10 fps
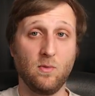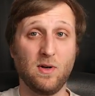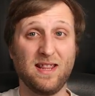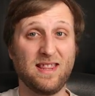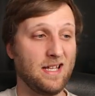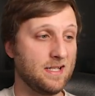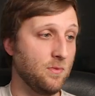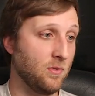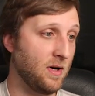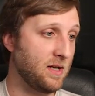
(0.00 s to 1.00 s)
or what it
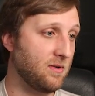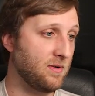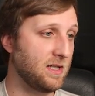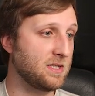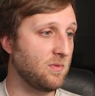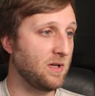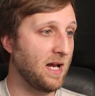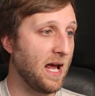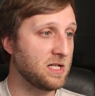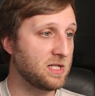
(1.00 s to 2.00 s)
thinks more accurately. So what
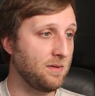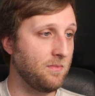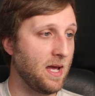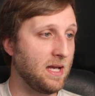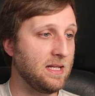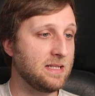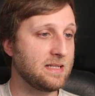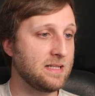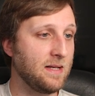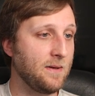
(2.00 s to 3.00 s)
it actually
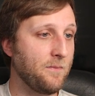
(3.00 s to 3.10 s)
makes